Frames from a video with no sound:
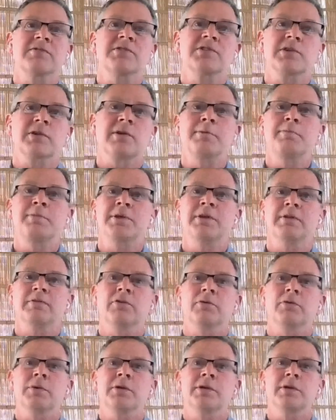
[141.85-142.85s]
scraping of
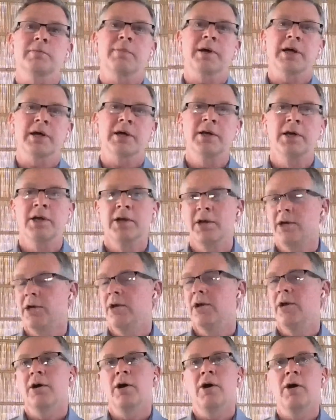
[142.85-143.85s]
twitter by hmm.